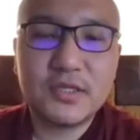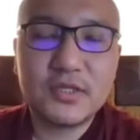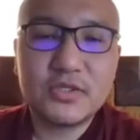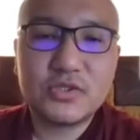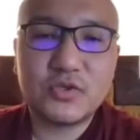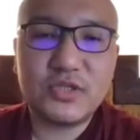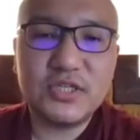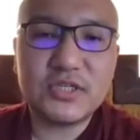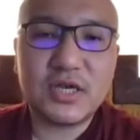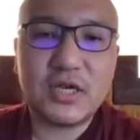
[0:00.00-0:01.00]
So
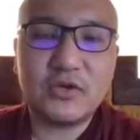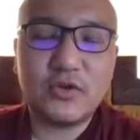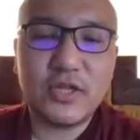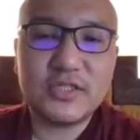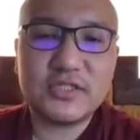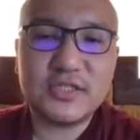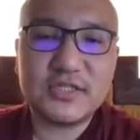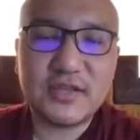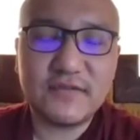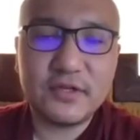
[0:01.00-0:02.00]
these are known as the
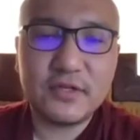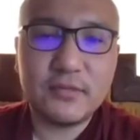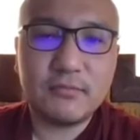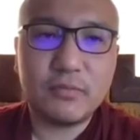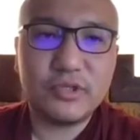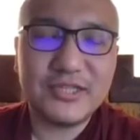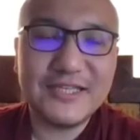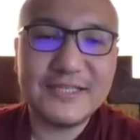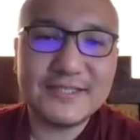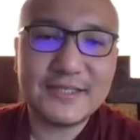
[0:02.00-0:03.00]
seven
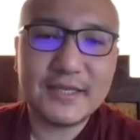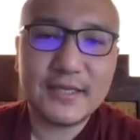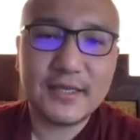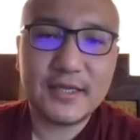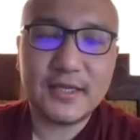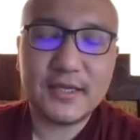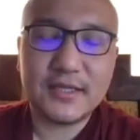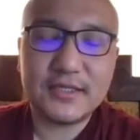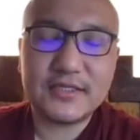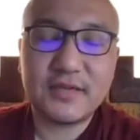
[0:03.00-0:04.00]
bodhis,
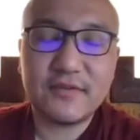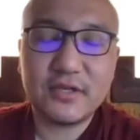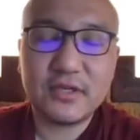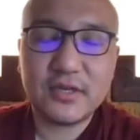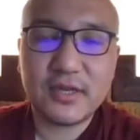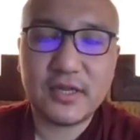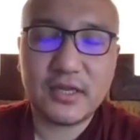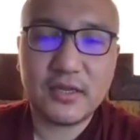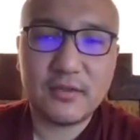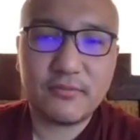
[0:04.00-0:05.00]
the seven
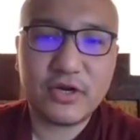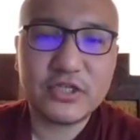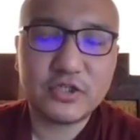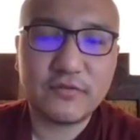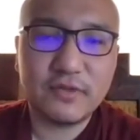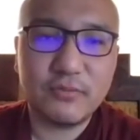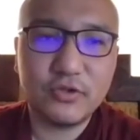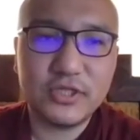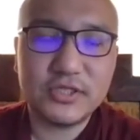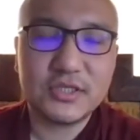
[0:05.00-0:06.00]
branches of the
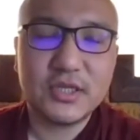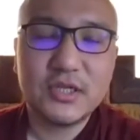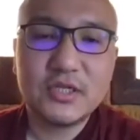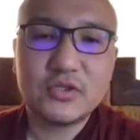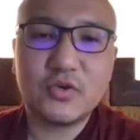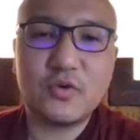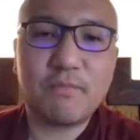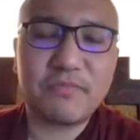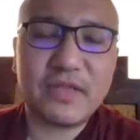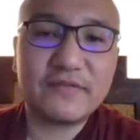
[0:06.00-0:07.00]
bodhis. So
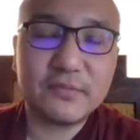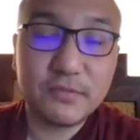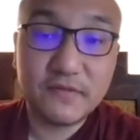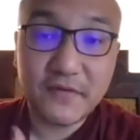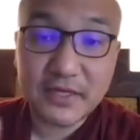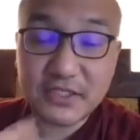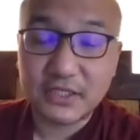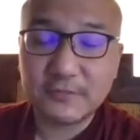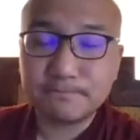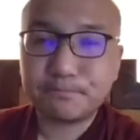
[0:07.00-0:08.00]
after
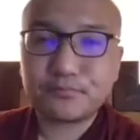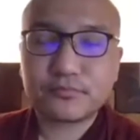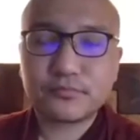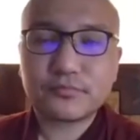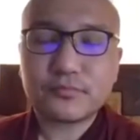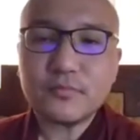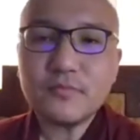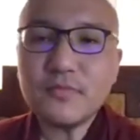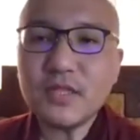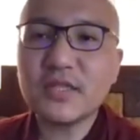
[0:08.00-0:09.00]
perfecting
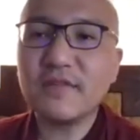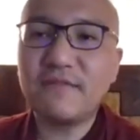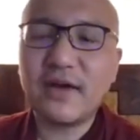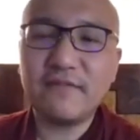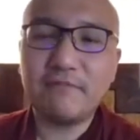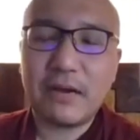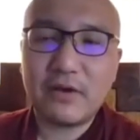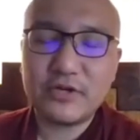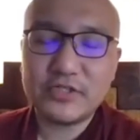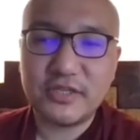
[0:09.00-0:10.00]
the five
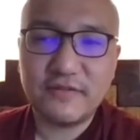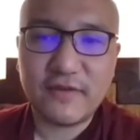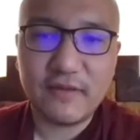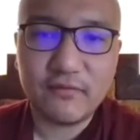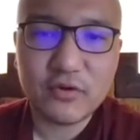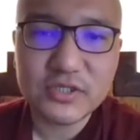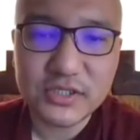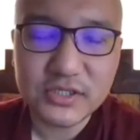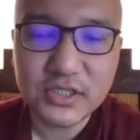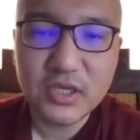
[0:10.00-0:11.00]
powers and the five
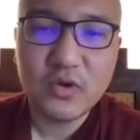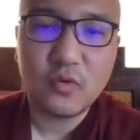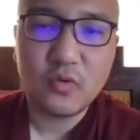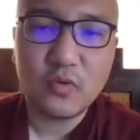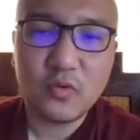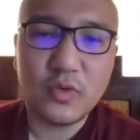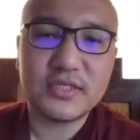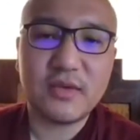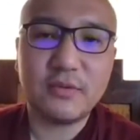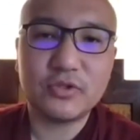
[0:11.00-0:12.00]
forces, one is
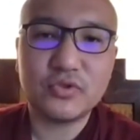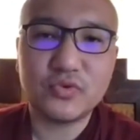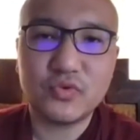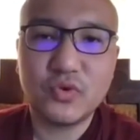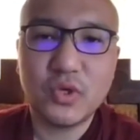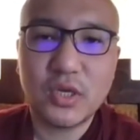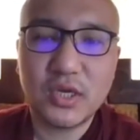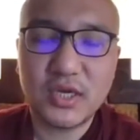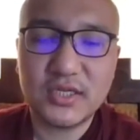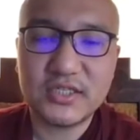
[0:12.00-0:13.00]
able to
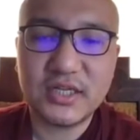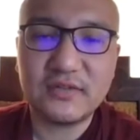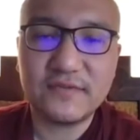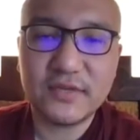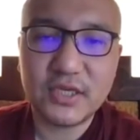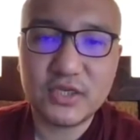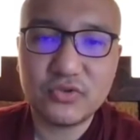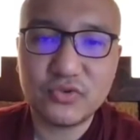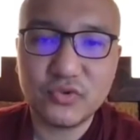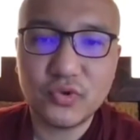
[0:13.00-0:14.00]
delve
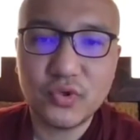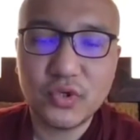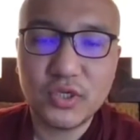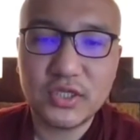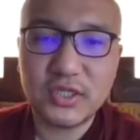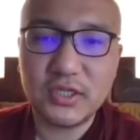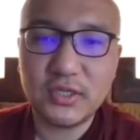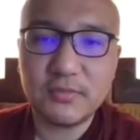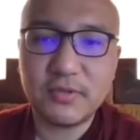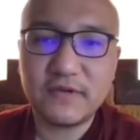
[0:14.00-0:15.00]
into the
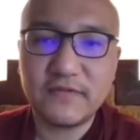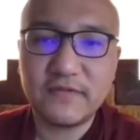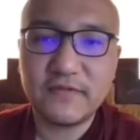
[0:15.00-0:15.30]
perfect